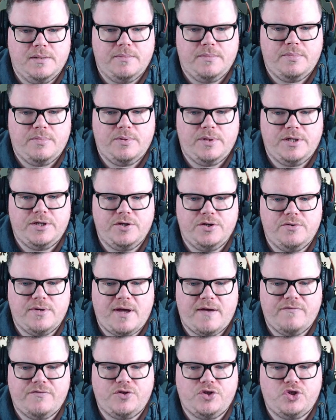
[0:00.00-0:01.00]
We do
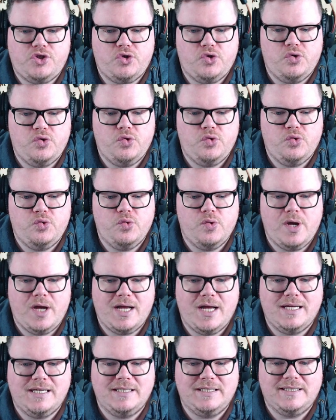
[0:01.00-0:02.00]
have 2
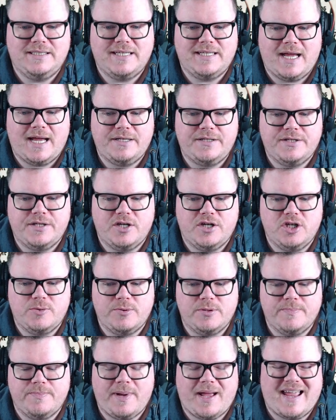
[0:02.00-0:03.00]
Adantos,
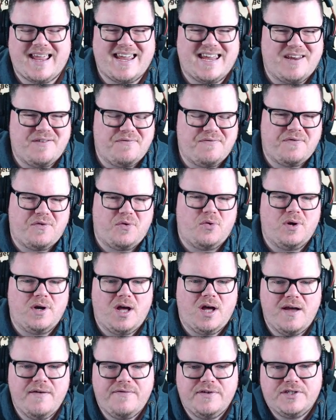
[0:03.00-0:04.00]
but paying 4
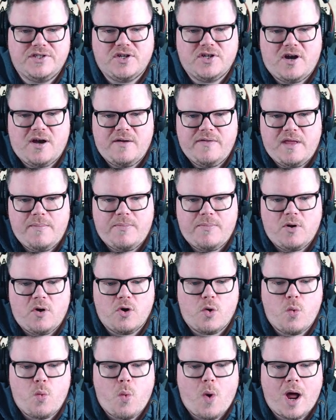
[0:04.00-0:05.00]
life a time. They
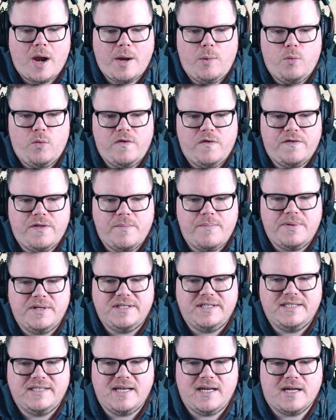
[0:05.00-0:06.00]
block 1 with the
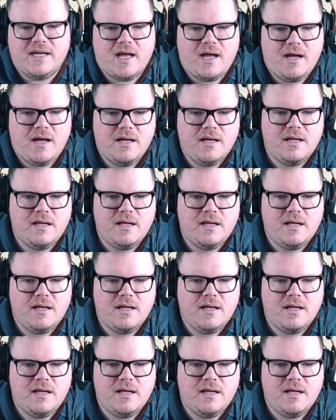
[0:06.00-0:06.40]
Basilica.